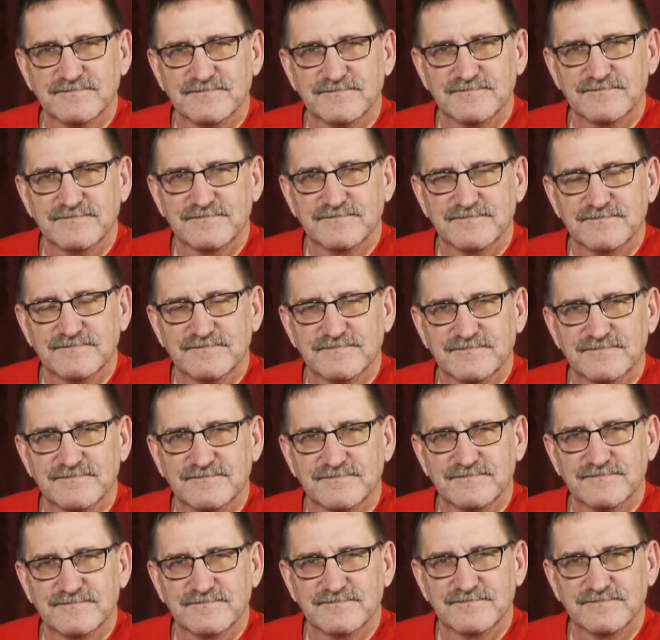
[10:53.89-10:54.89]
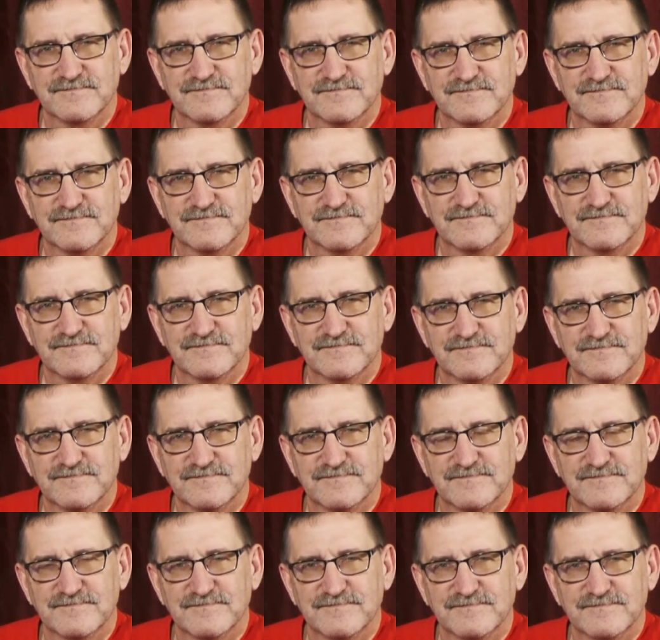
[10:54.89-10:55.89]

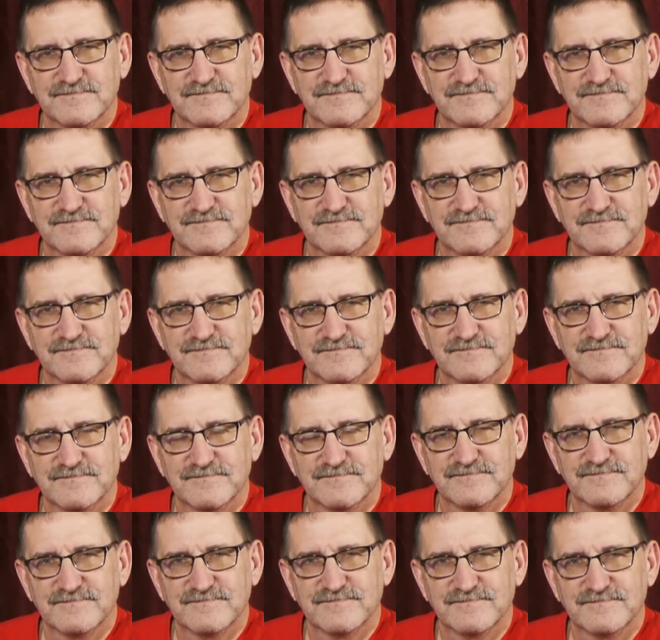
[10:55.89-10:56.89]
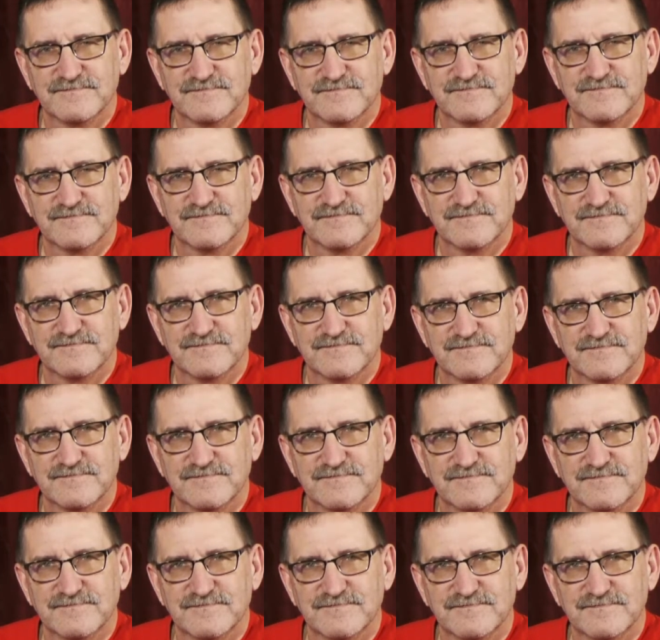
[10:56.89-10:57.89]

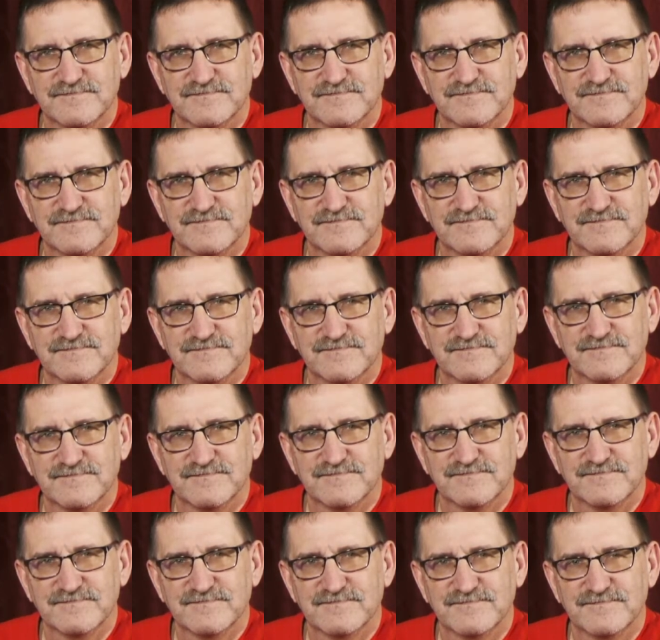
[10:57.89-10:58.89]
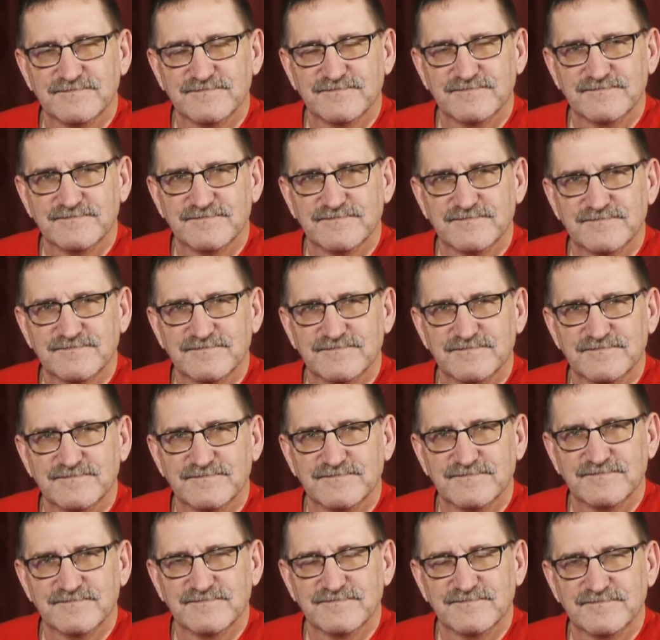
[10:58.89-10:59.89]

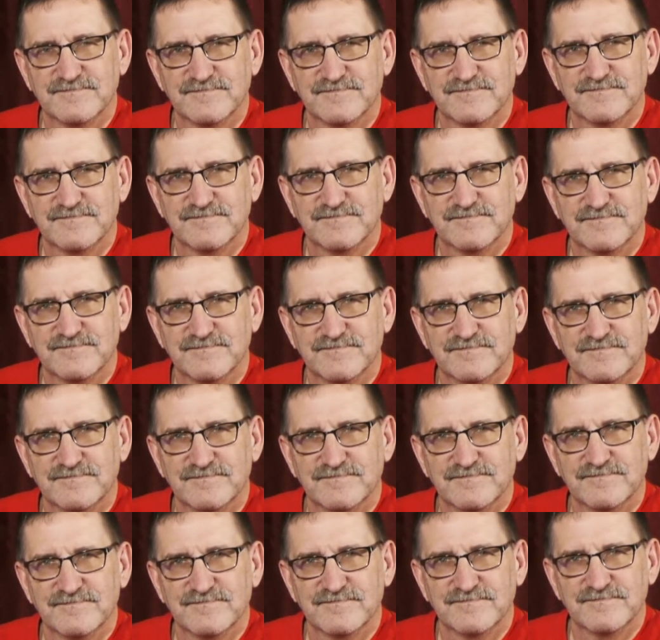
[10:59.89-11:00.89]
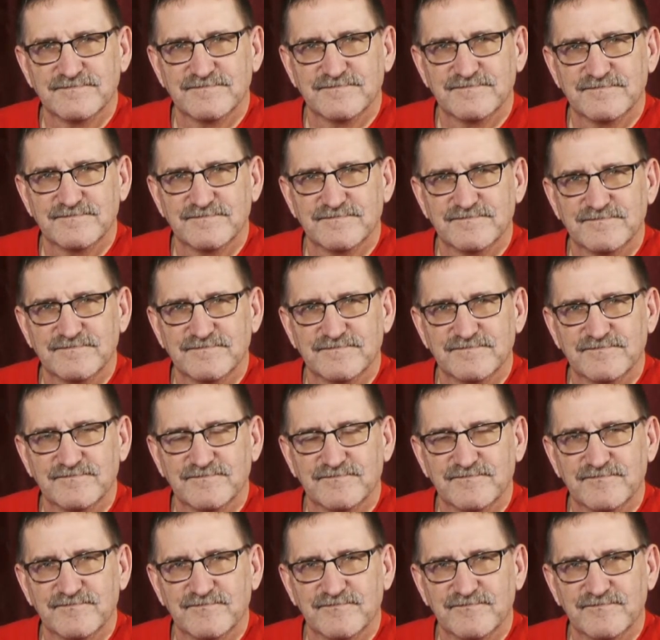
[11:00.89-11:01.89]
No words are spoken by the person on screen.